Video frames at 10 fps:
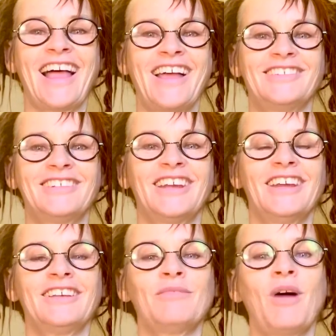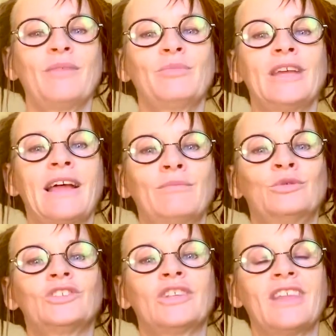And you might be
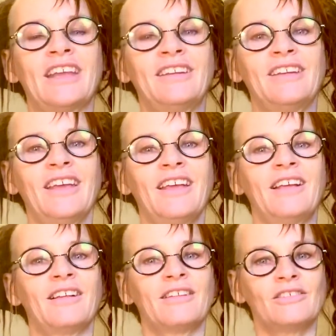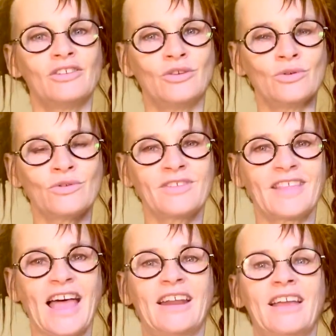able to then use
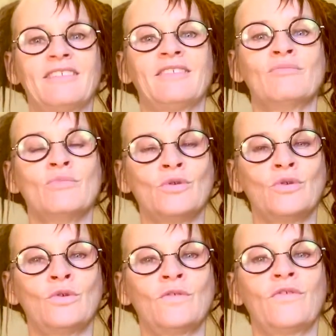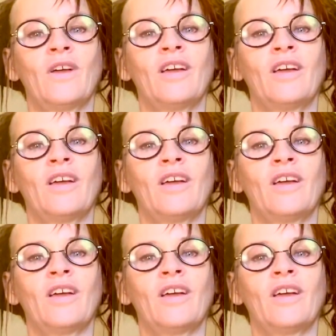that as you move